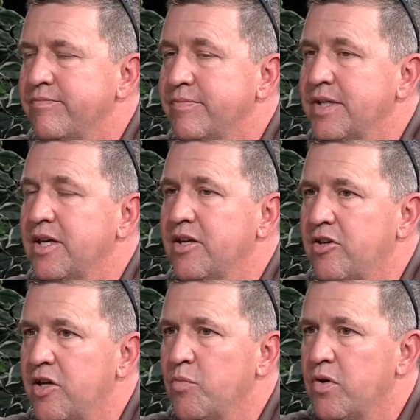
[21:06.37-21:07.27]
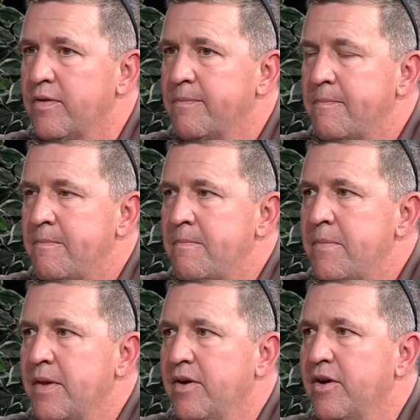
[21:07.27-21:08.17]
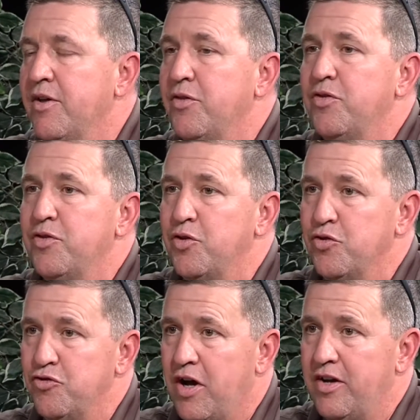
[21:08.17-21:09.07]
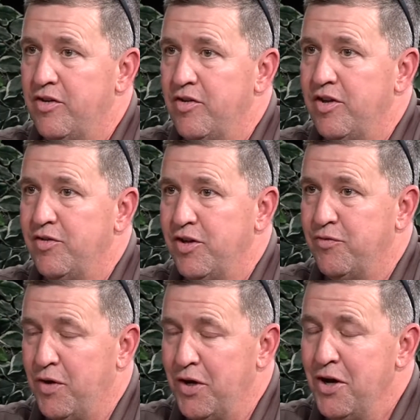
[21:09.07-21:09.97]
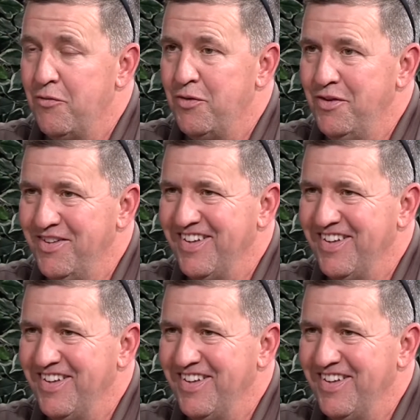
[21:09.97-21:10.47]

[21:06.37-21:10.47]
again, teamwork. The good shot is very helpful.